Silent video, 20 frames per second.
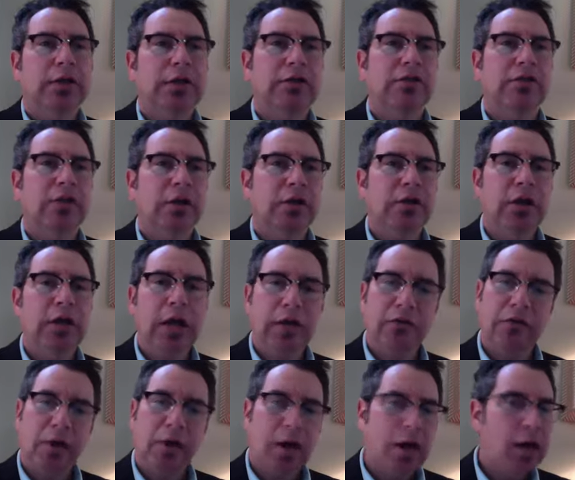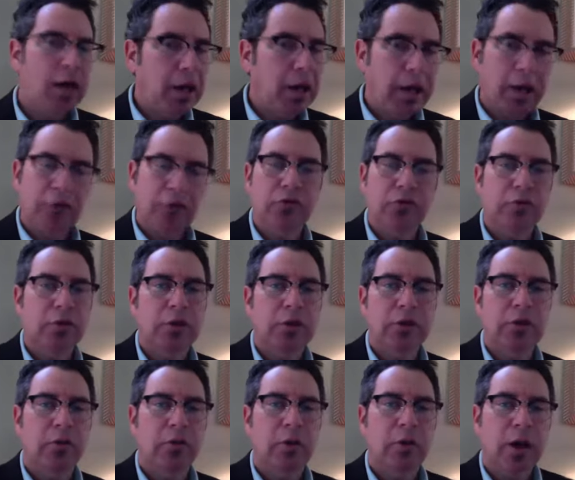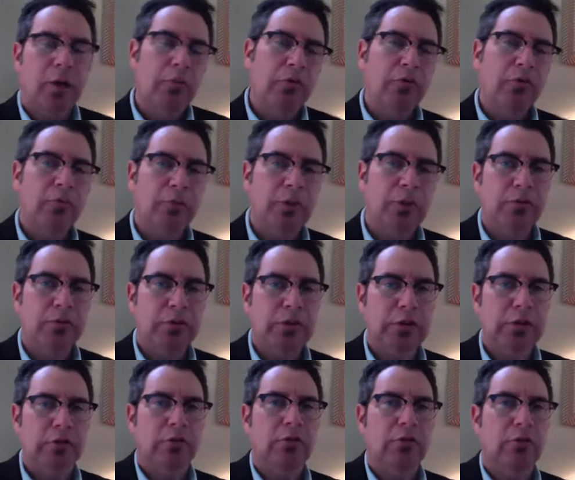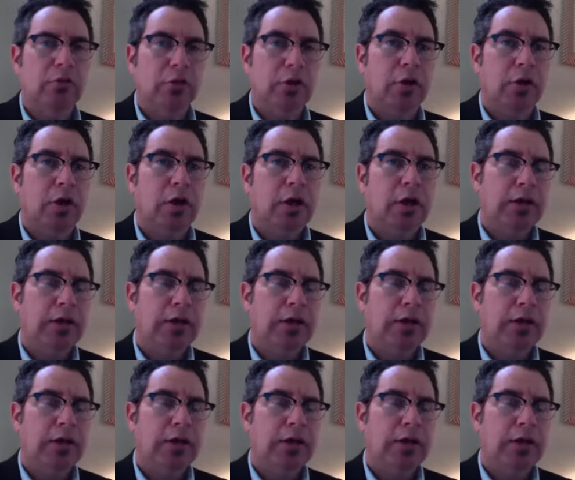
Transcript: said, yes, I actually, I was a bit of a leader early on.